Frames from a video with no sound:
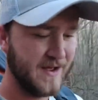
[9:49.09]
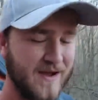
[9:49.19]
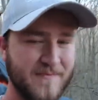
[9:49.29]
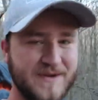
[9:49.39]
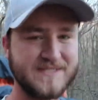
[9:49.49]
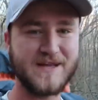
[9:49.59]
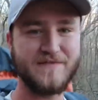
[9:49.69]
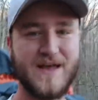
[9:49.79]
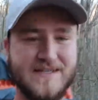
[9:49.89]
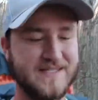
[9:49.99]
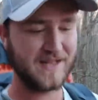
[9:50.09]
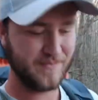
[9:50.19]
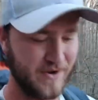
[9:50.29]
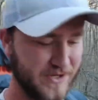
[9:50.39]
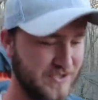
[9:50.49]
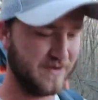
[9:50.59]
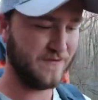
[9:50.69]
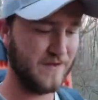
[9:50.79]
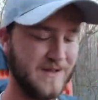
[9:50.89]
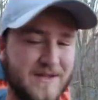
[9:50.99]
I'm going to save that celebration
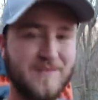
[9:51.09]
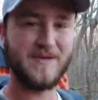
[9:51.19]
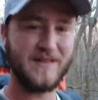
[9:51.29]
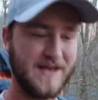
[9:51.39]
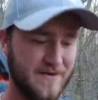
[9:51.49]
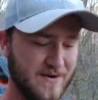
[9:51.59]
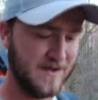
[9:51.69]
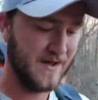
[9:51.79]
for a little bit later.